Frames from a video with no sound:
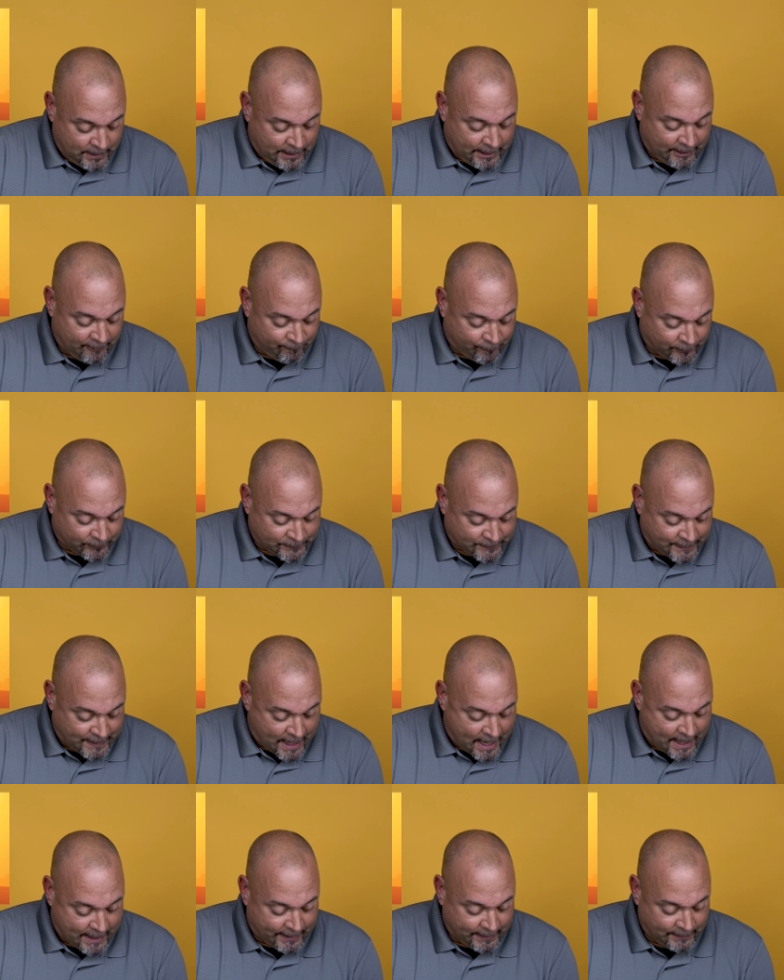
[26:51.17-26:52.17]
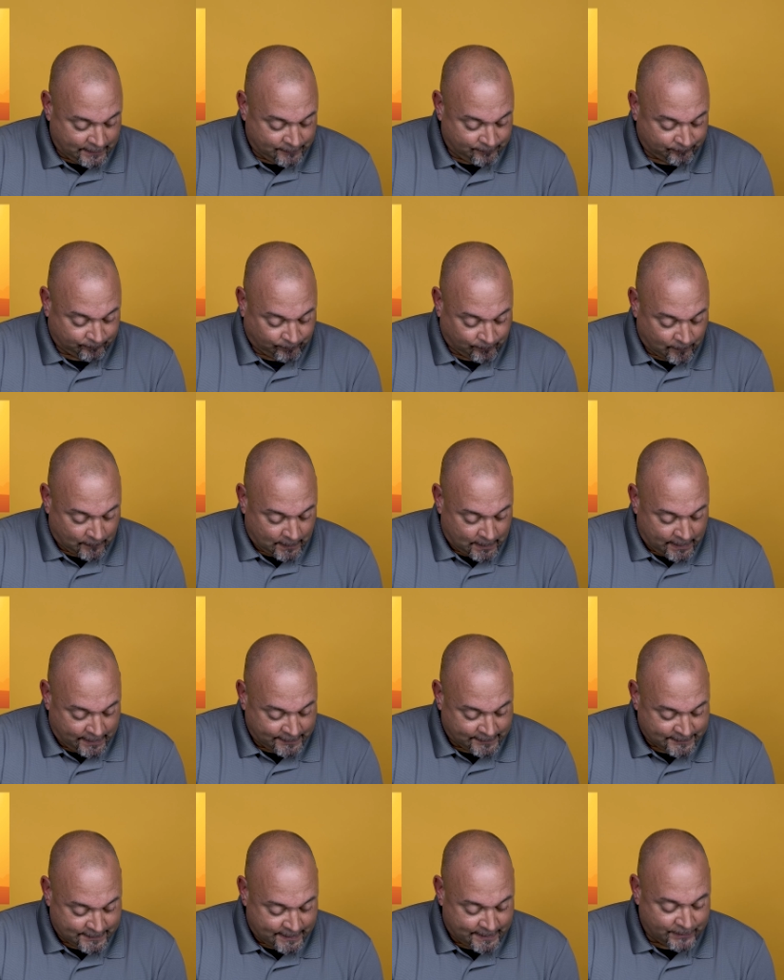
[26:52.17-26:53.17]
In verse 9,
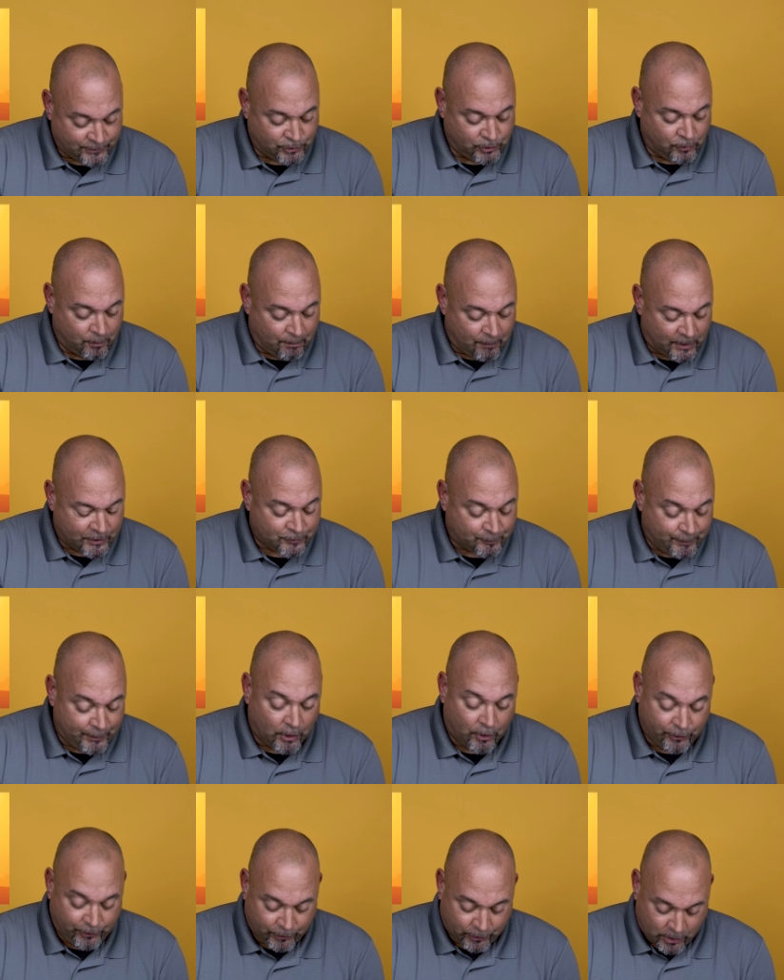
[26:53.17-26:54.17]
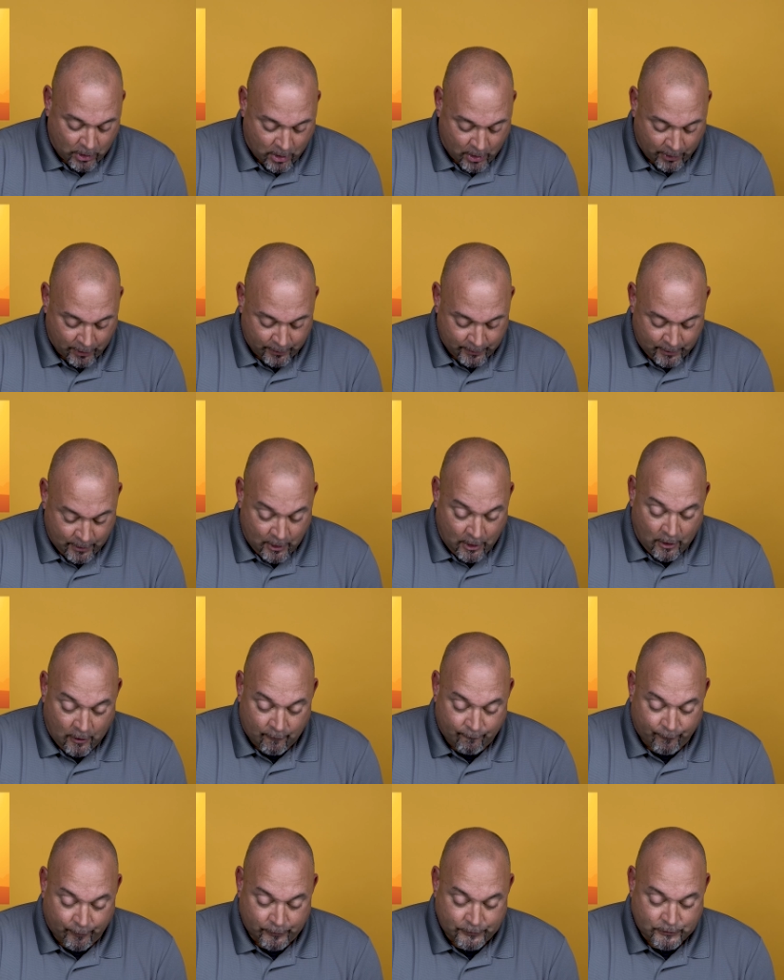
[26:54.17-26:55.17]
he says, You must be on your guard.
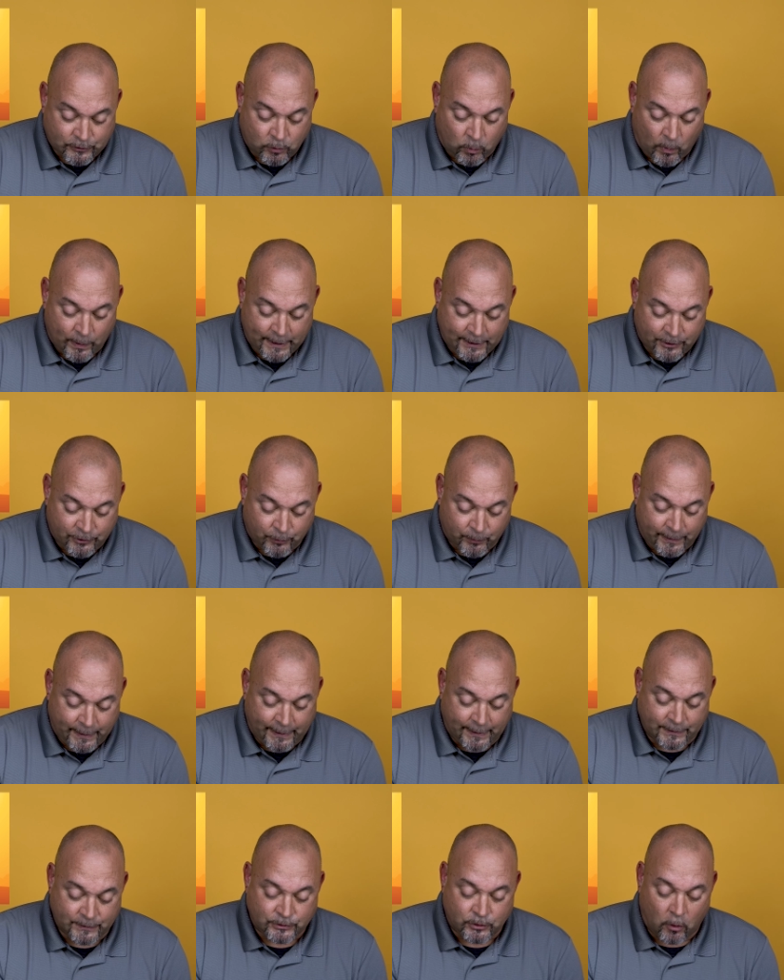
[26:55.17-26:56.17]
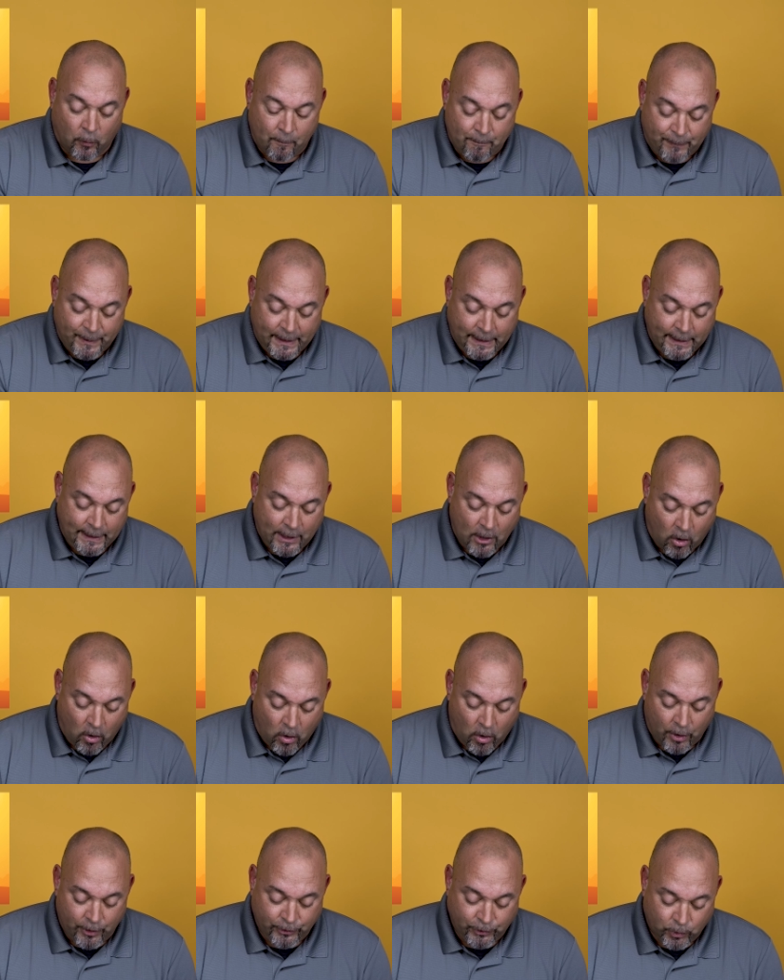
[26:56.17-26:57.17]
Verse 23, so be
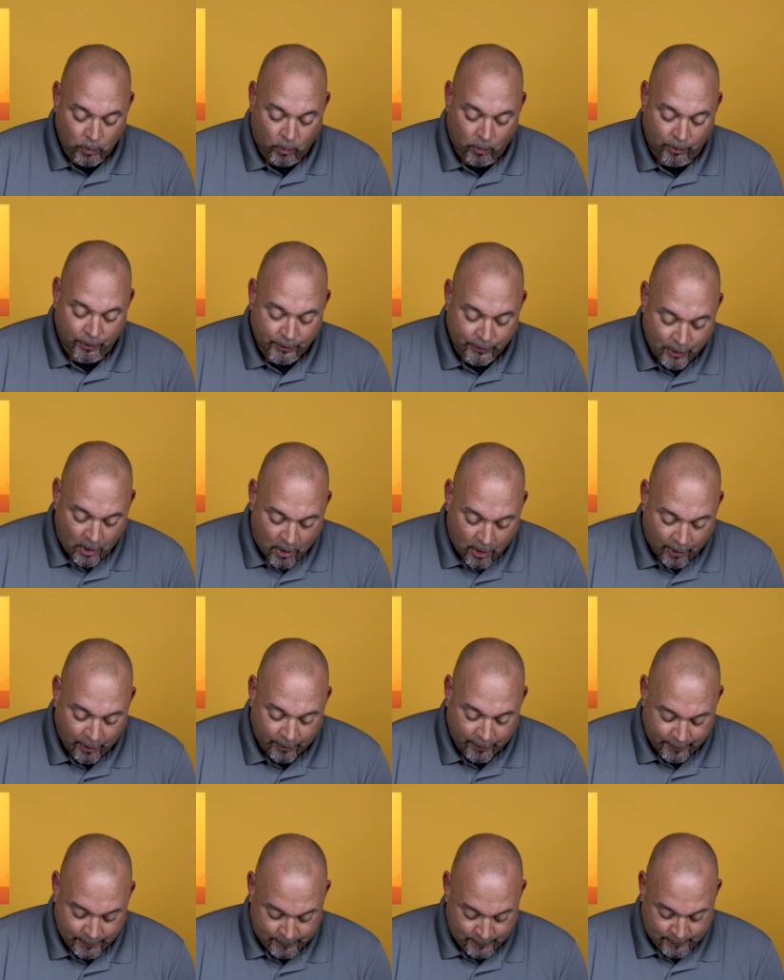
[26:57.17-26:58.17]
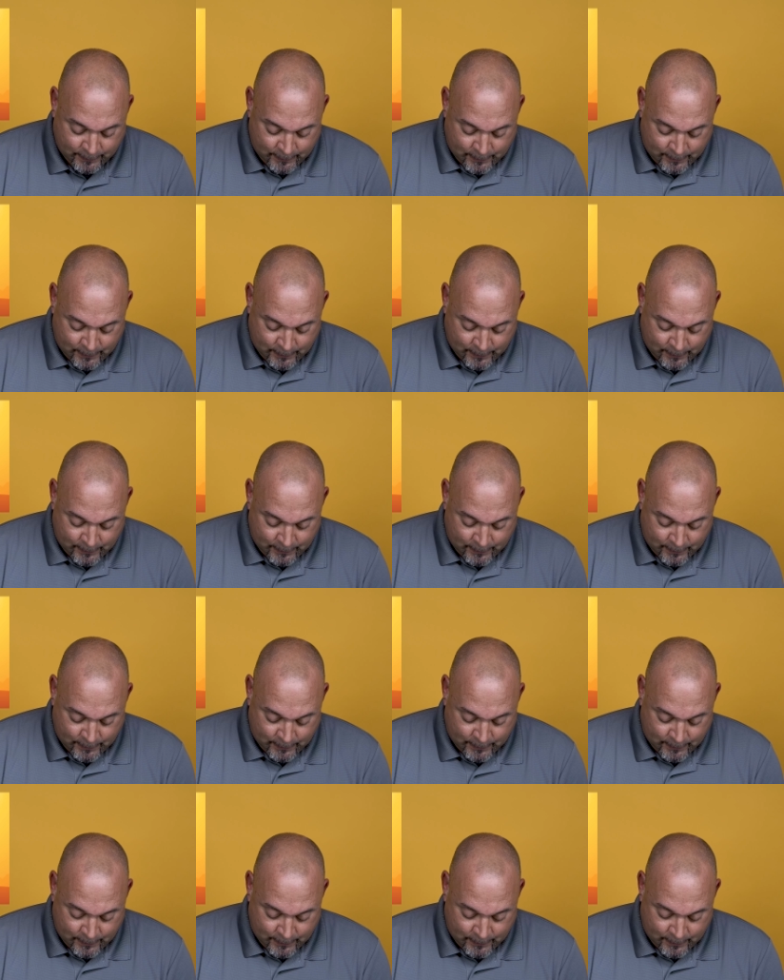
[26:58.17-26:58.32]
on your guard.